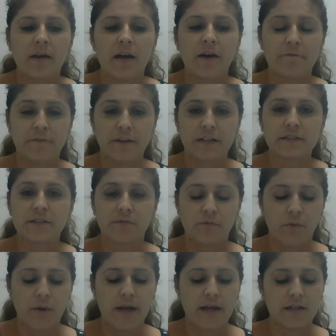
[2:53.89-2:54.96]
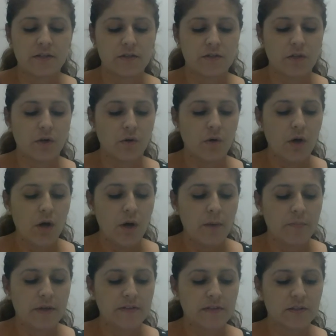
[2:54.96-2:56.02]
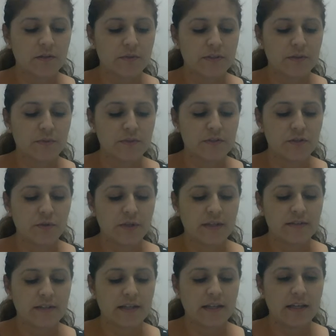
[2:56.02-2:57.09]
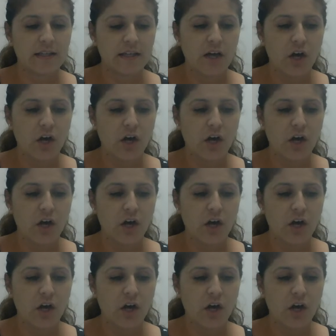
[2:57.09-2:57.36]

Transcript: effective way. So basically what it was doing is that it